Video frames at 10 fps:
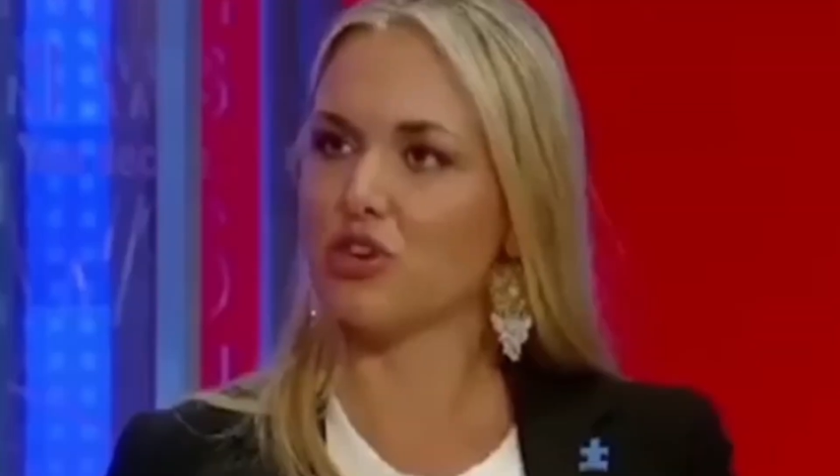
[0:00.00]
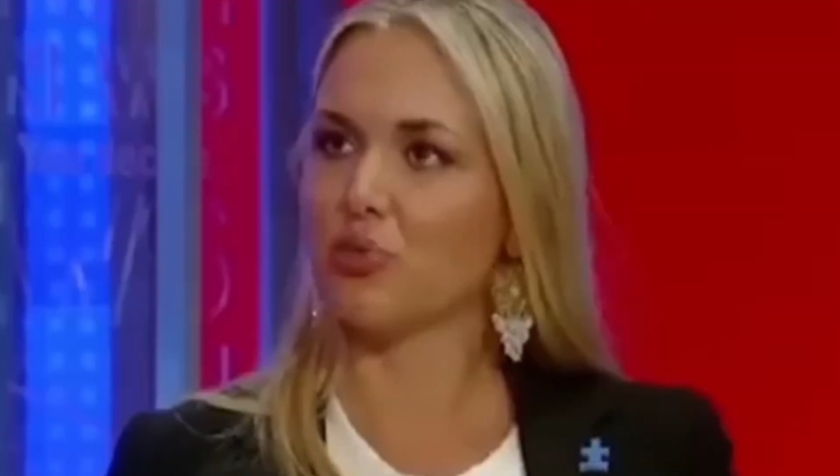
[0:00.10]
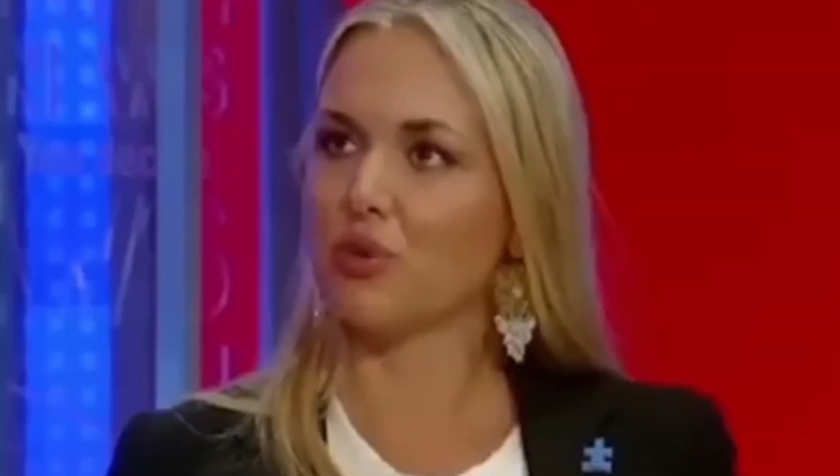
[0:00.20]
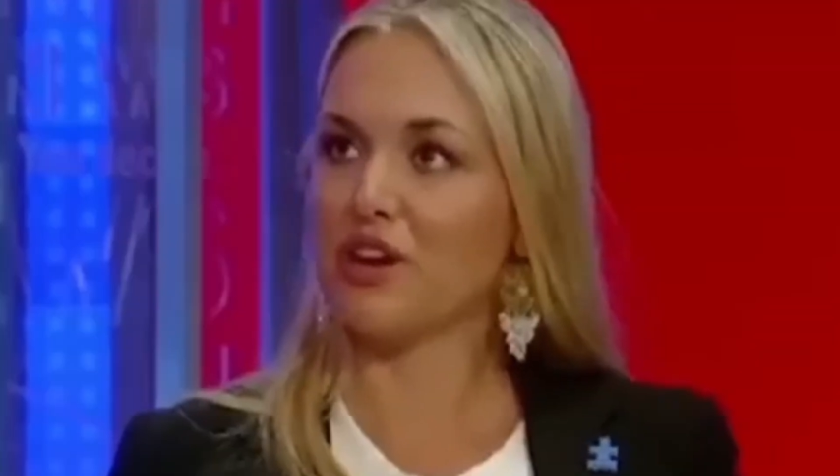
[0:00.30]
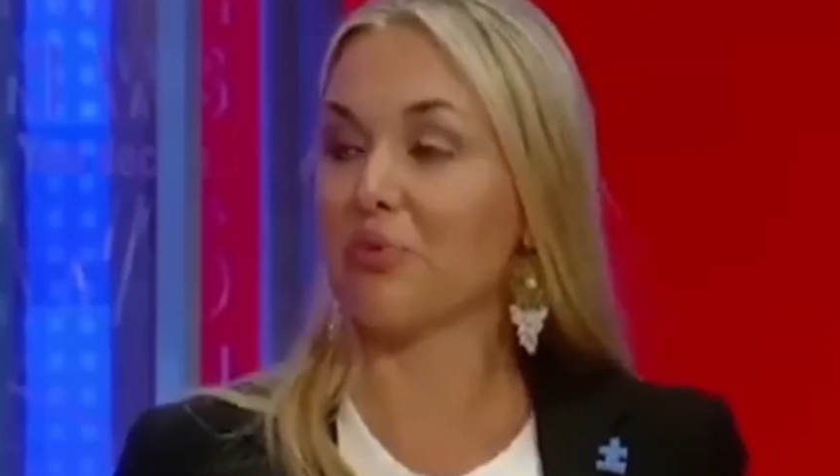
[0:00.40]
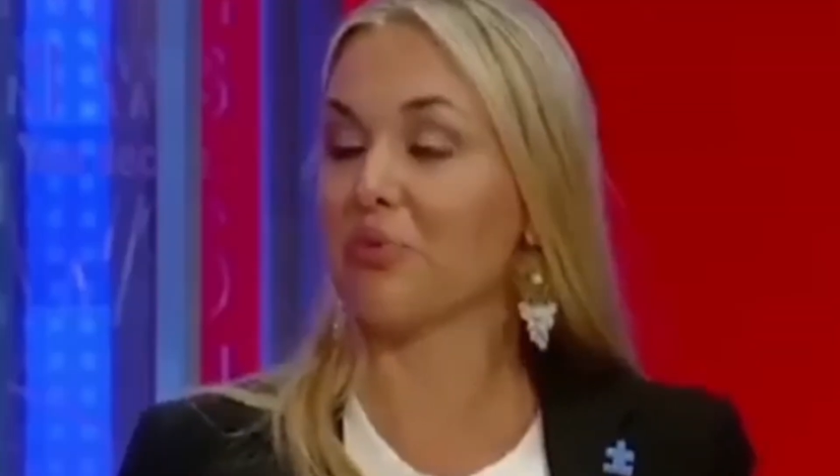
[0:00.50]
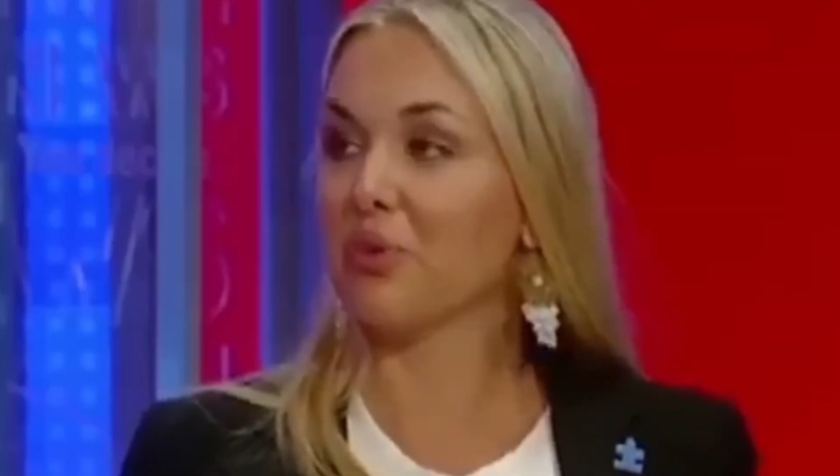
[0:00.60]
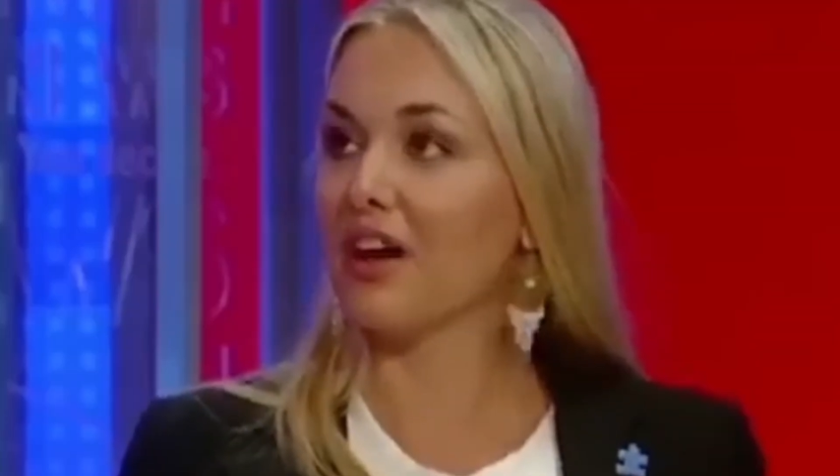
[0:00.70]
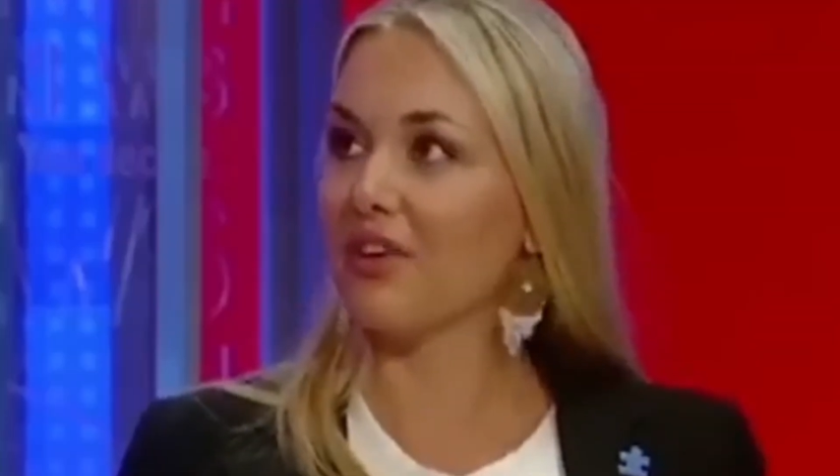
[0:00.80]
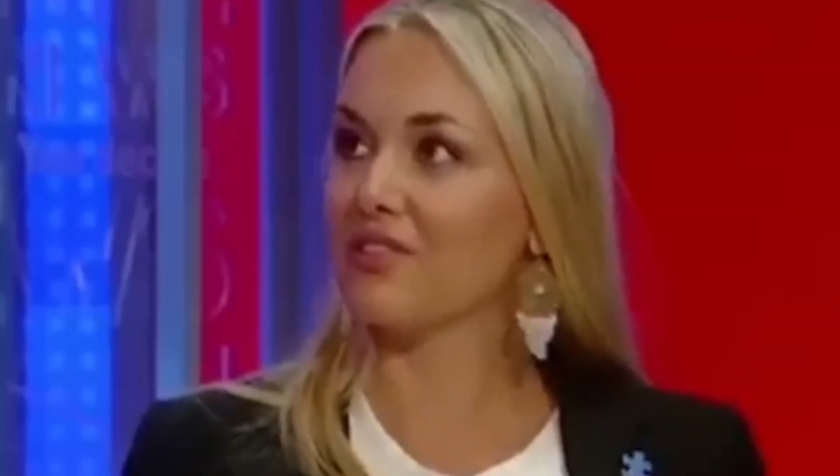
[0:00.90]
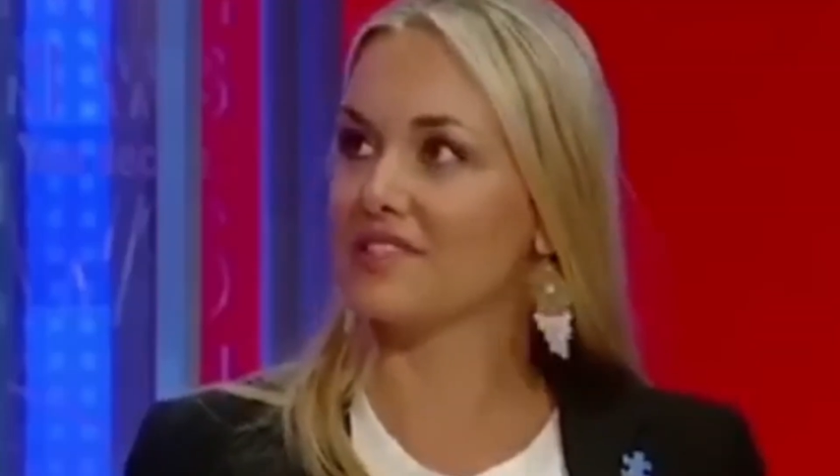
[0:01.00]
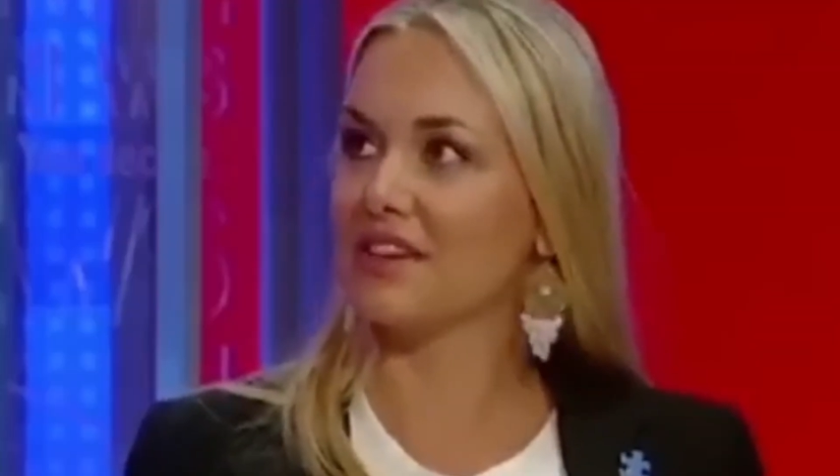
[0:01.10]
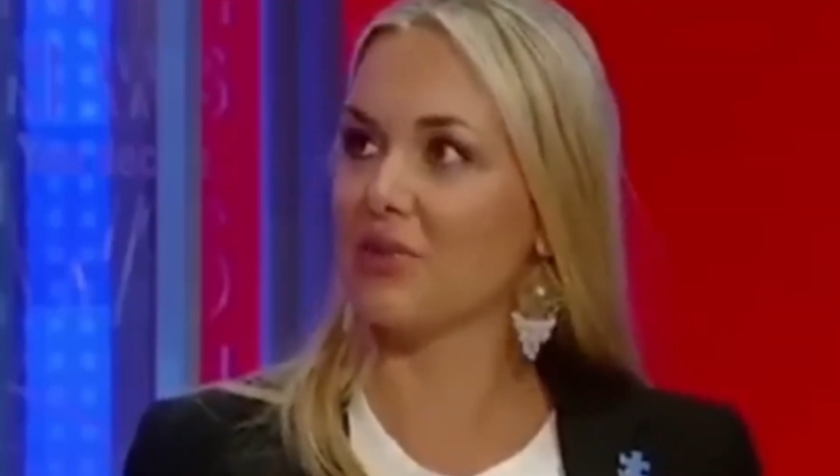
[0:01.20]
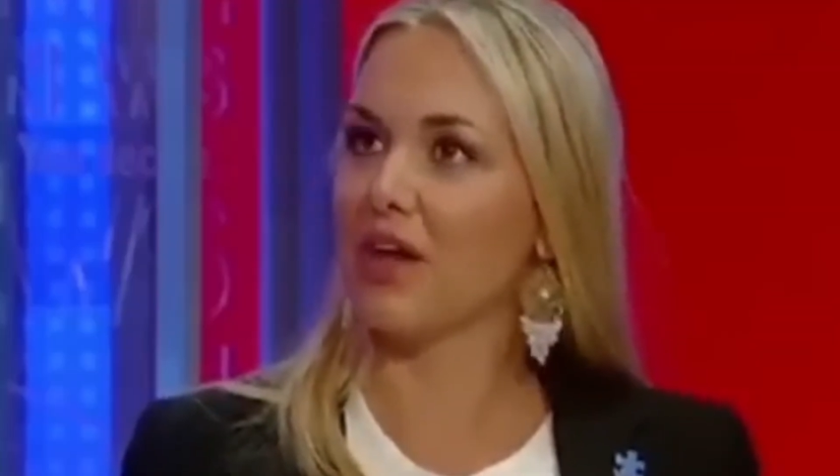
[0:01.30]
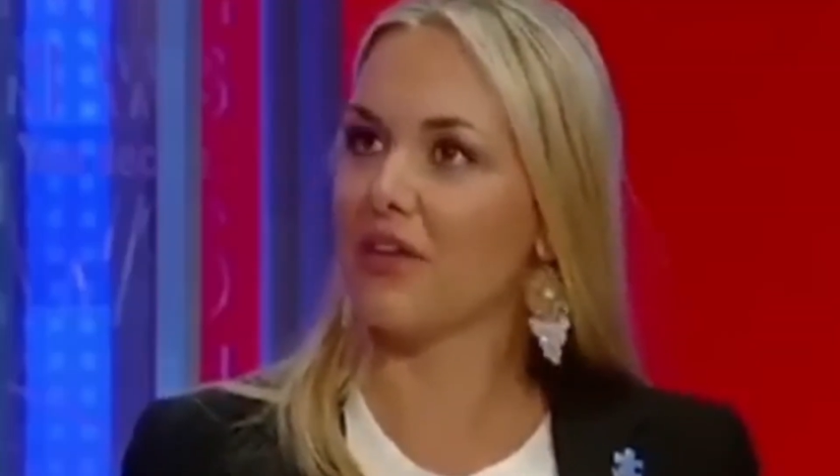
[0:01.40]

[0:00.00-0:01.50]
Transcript: Trump family member.